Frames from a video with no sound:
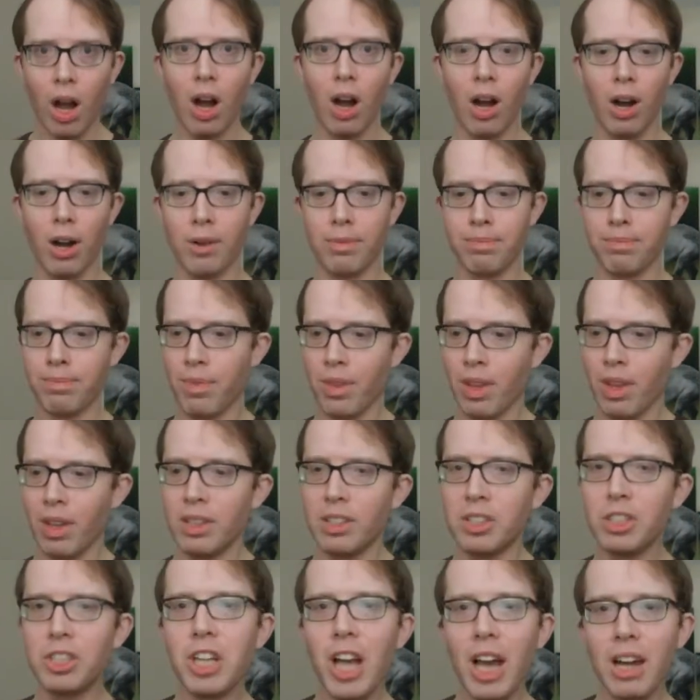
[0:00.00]
Um,
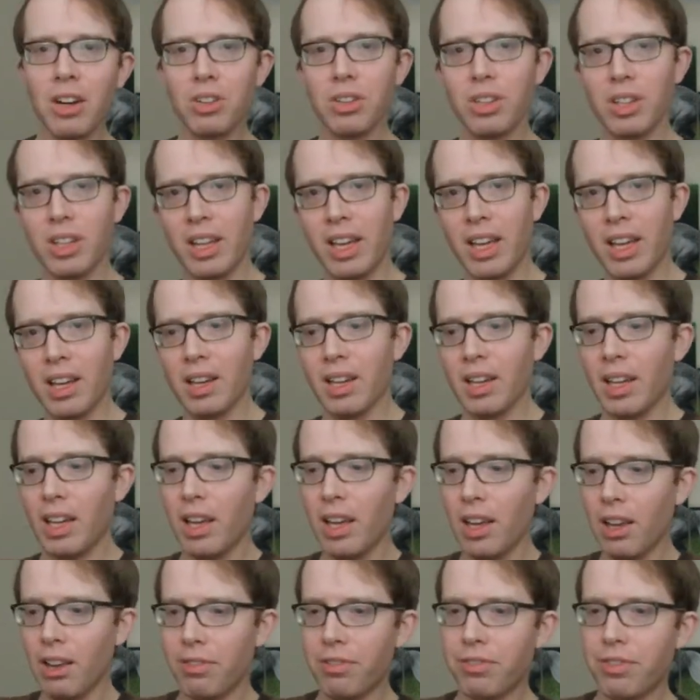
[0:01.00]
generally,
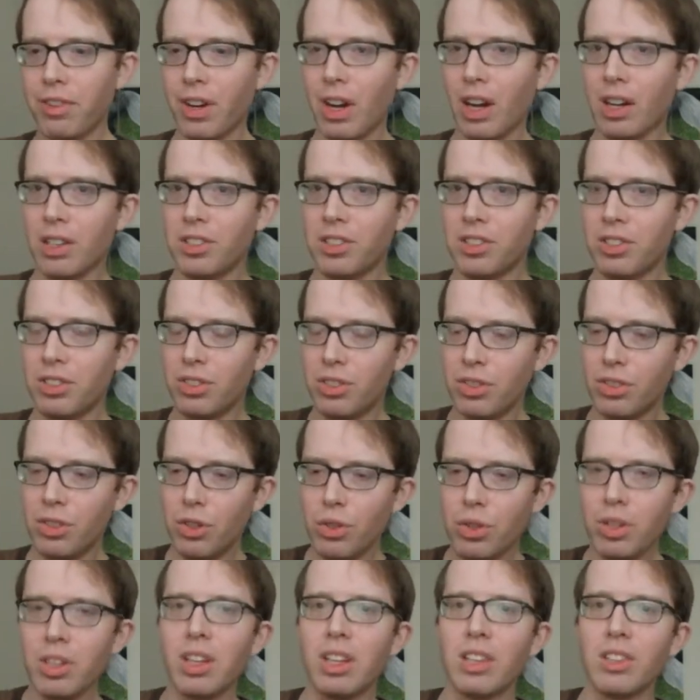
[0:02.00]
if a
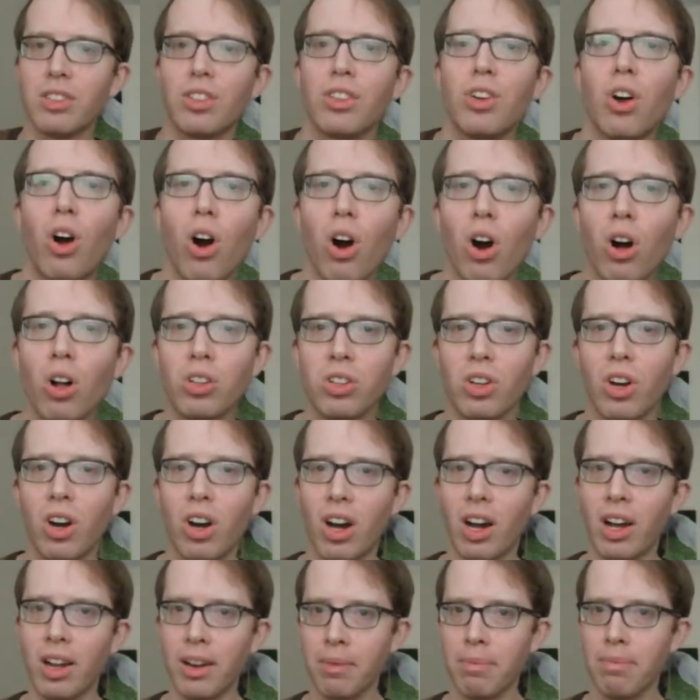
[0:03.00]
student is called
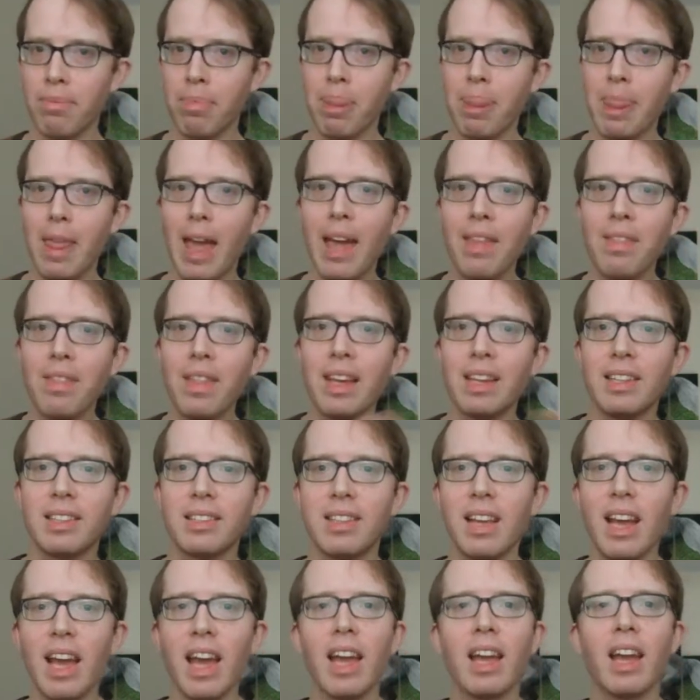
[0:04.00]
on and they
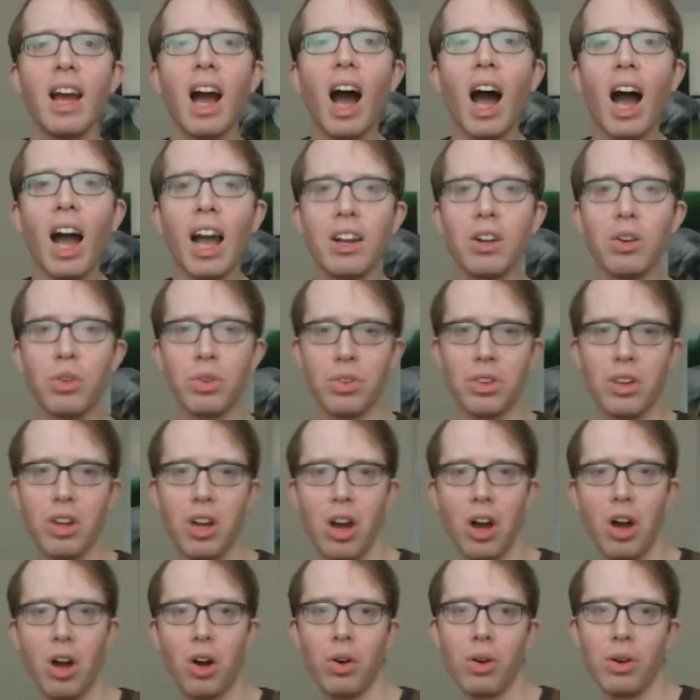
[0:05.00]
say, "I don't
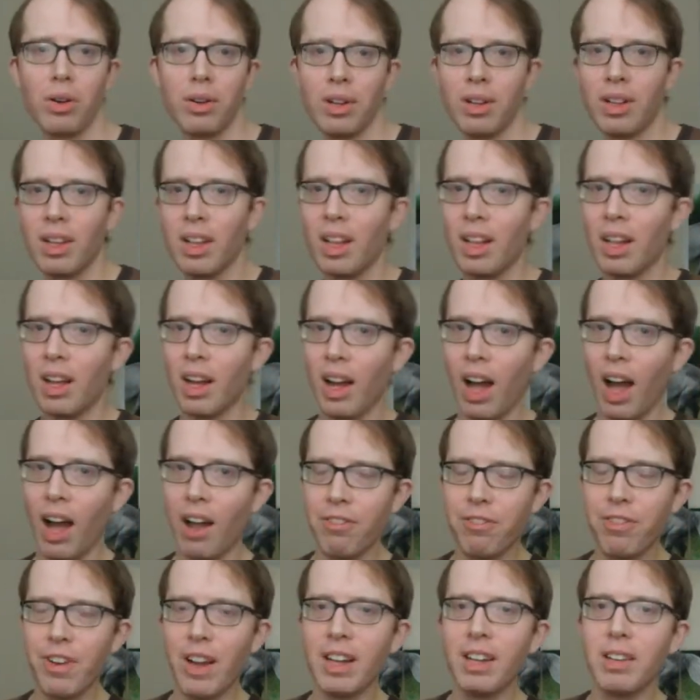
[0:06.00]
know,"
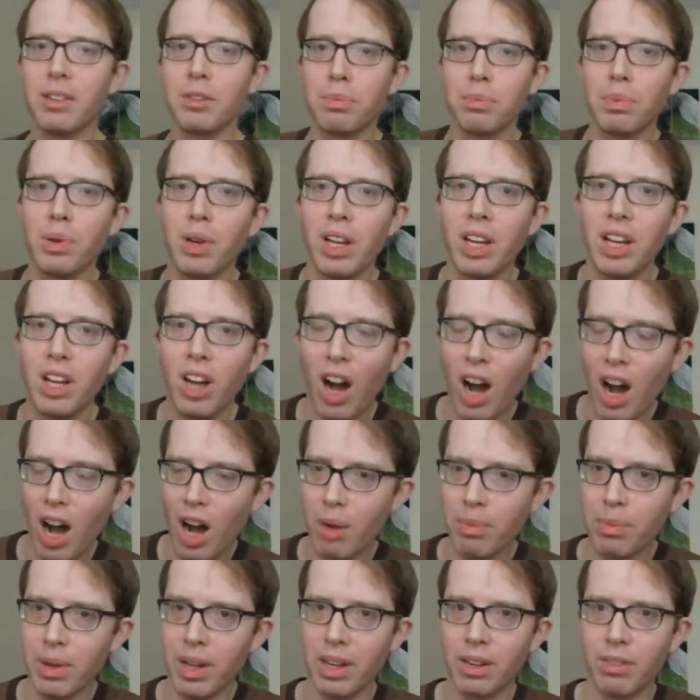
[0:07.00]
I find it's pretty
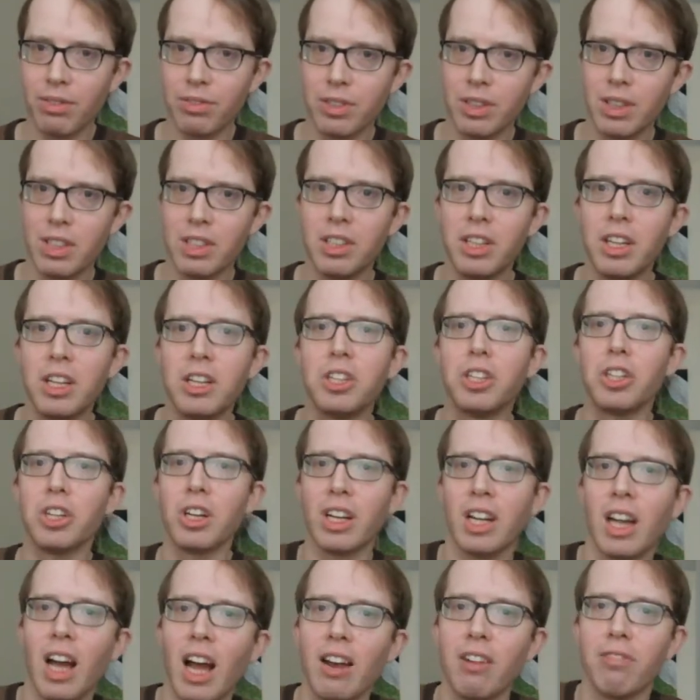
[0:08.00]
common for the teacher
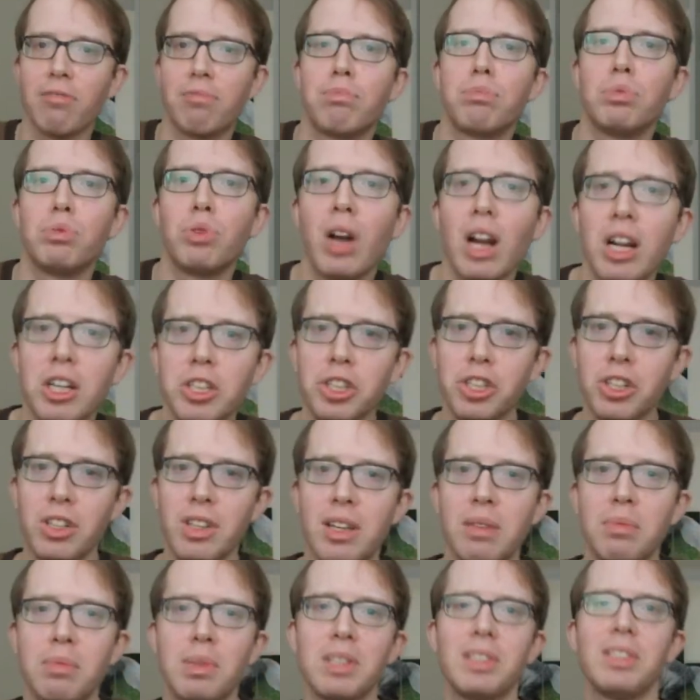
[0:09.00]
to kind of pressure
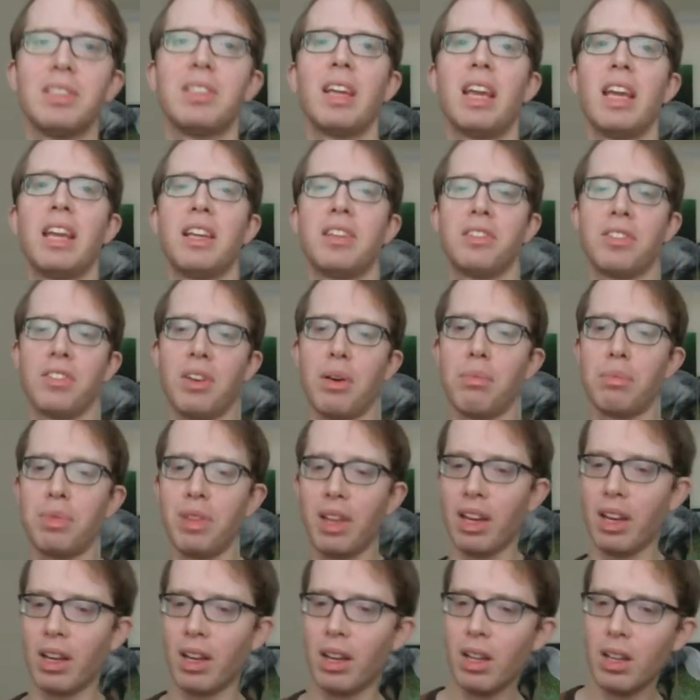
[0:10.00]
them to say
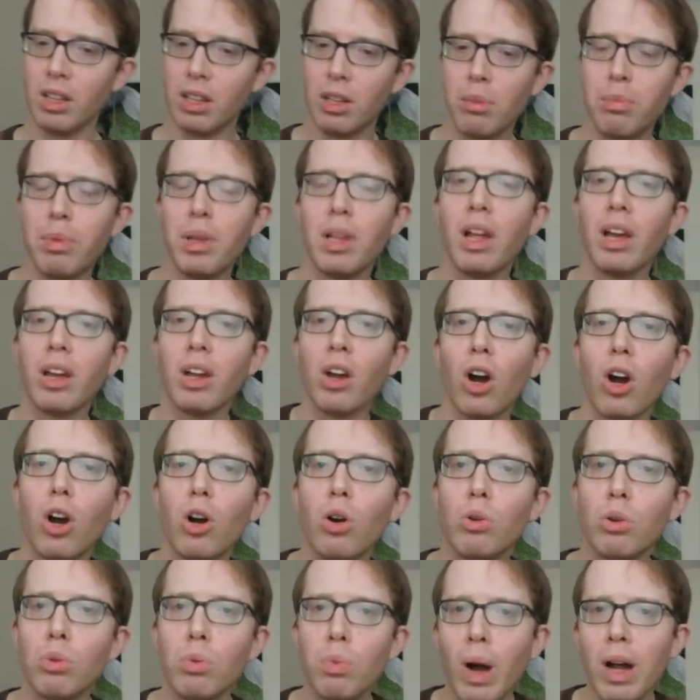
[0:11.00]
something. They'll be like,
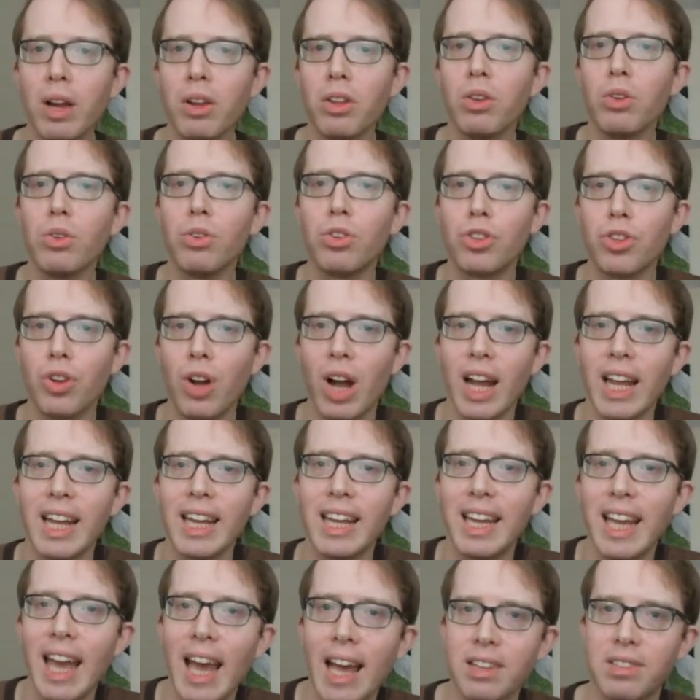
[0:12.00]
"Oh, why don't you try
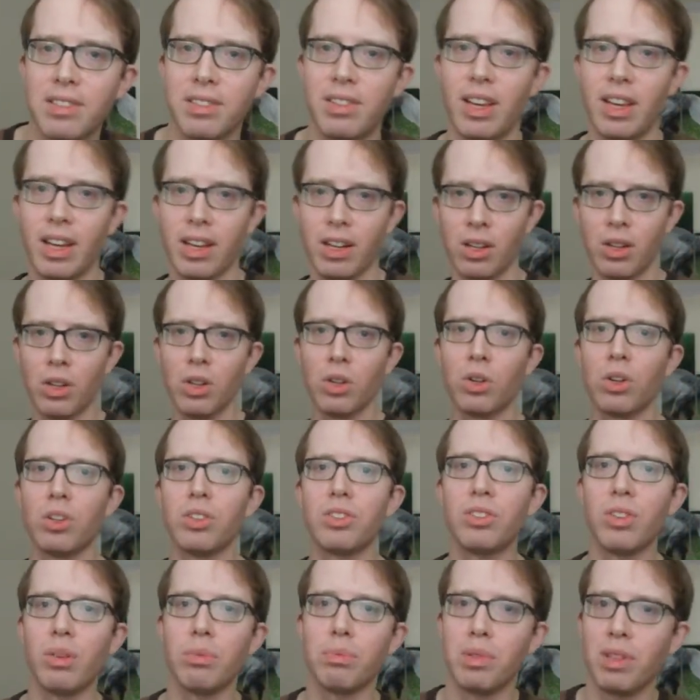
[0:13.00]
guessing?" or
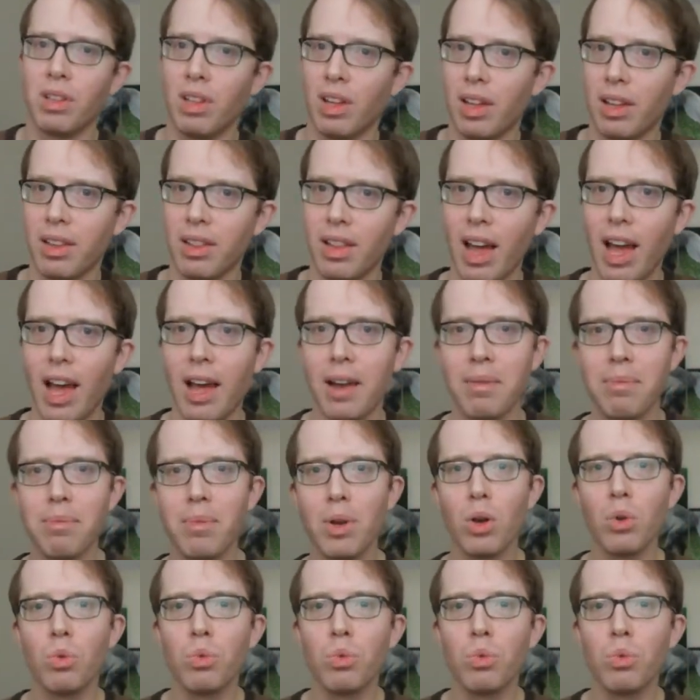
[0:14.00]
something like that.